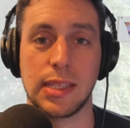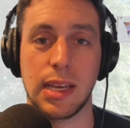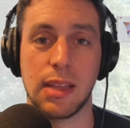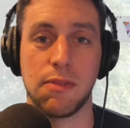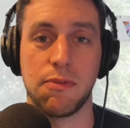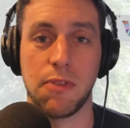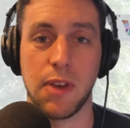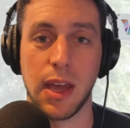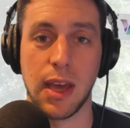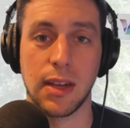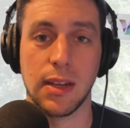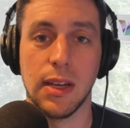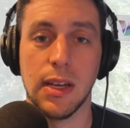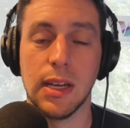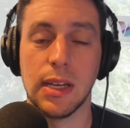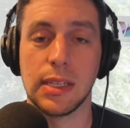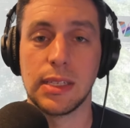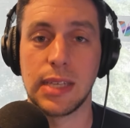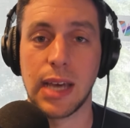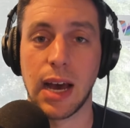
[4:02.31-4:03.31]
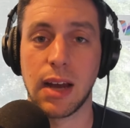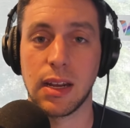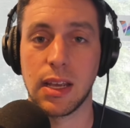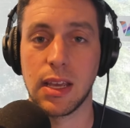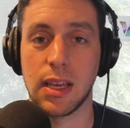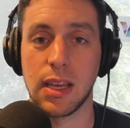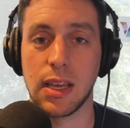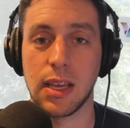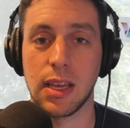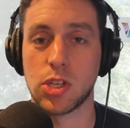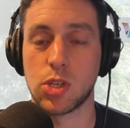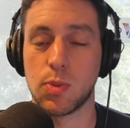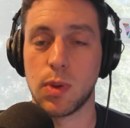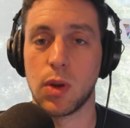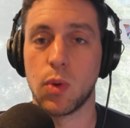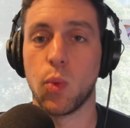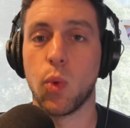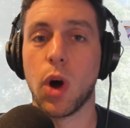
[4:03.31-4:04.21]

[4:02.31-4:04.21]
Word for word: ten The Fan down in Richmond.